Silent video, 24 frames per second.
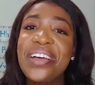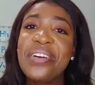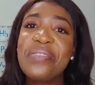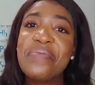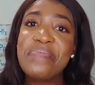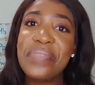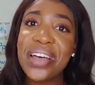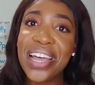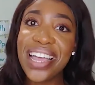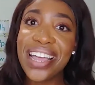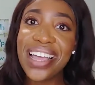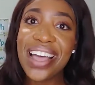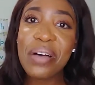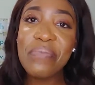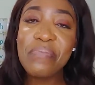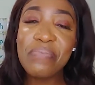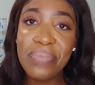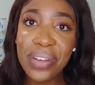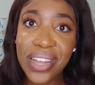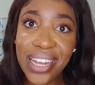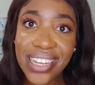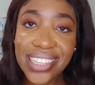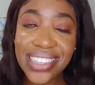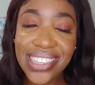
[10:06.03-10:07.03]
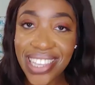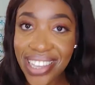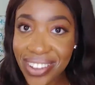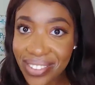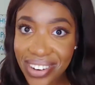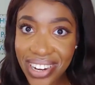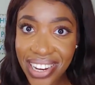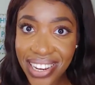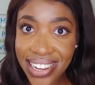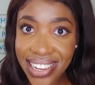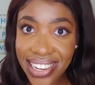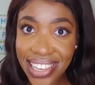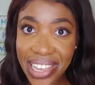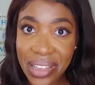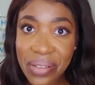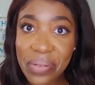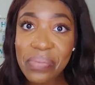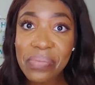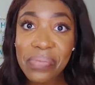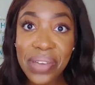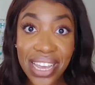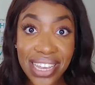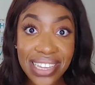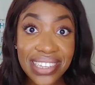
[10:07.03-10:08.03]
But a book definitely
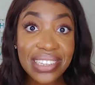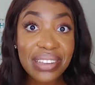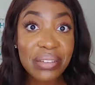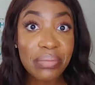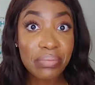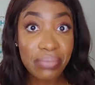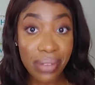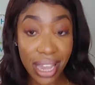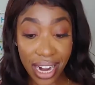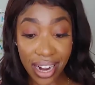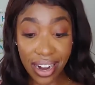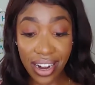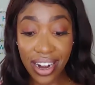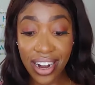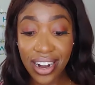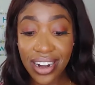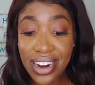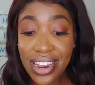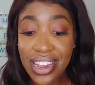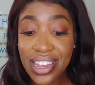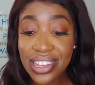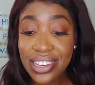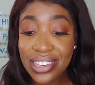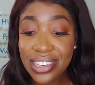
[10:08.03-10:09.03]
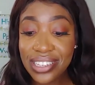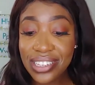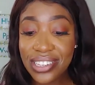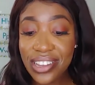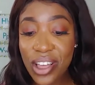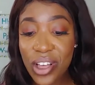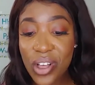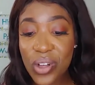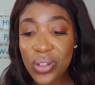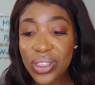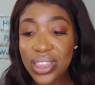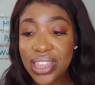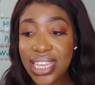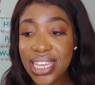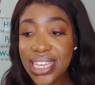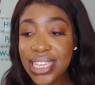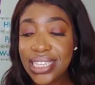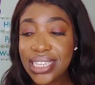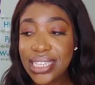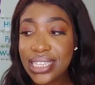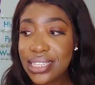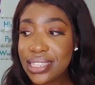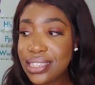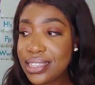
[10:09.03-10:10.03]
makes it better. So
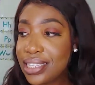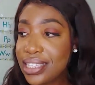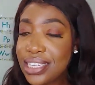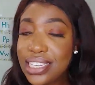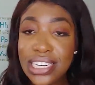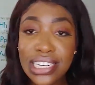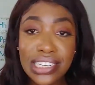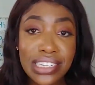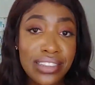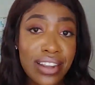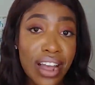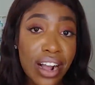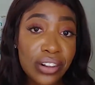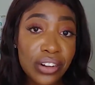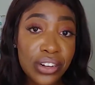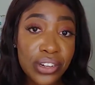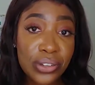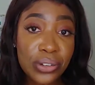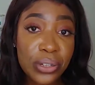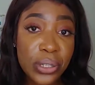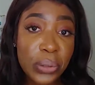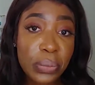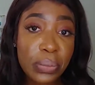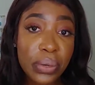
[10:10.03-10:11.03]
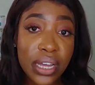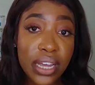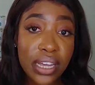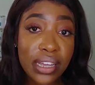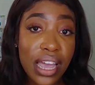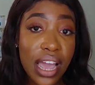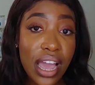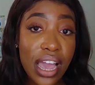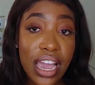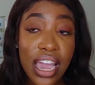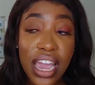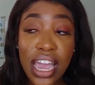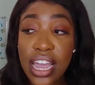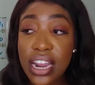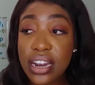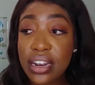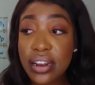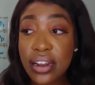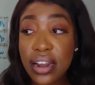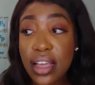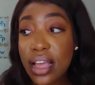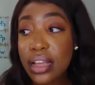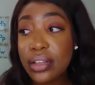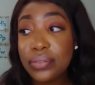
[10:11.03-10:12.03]
this is just Dr. Seuss book,
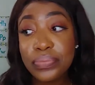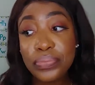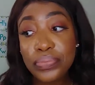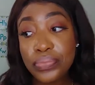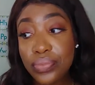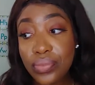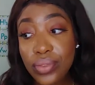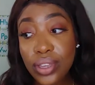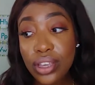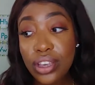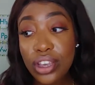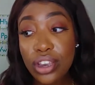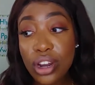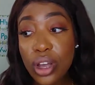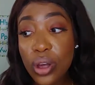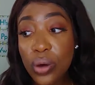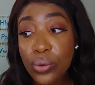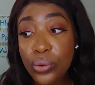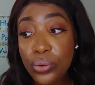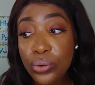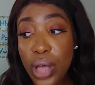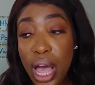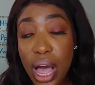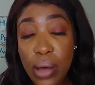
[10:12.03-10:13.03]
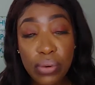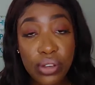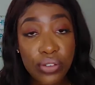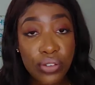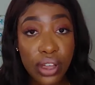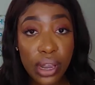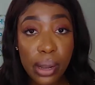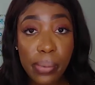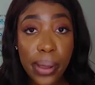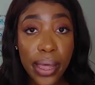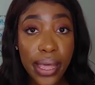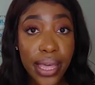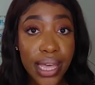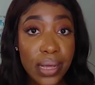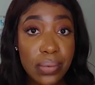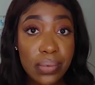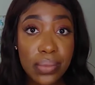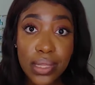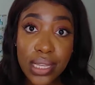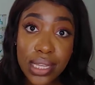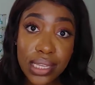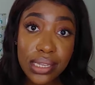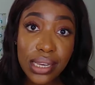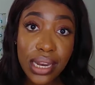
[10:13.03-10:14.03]
and you know how we feel about him
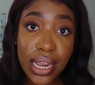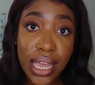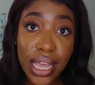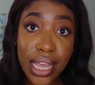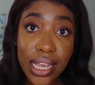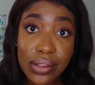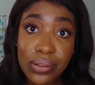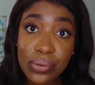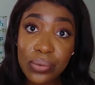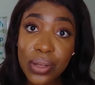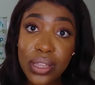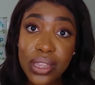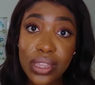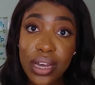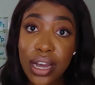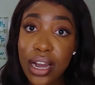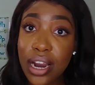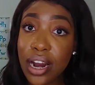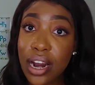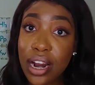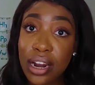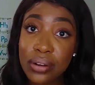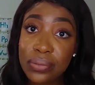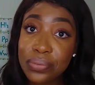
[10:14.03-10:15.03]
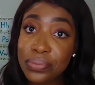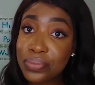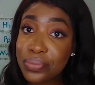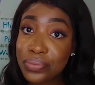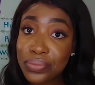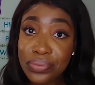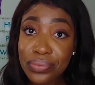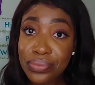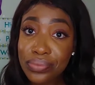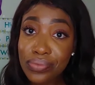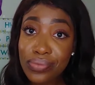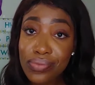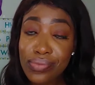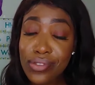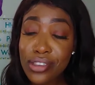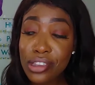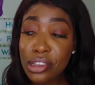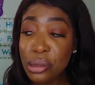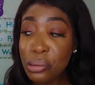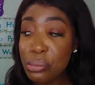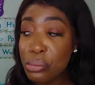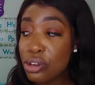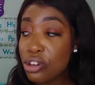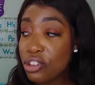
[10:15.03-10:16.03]
these days with our
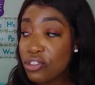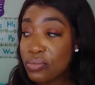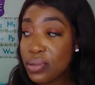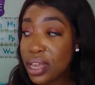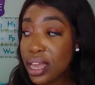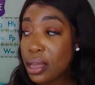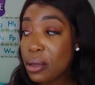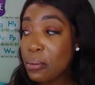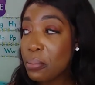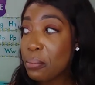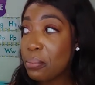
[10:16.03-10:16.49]
movement.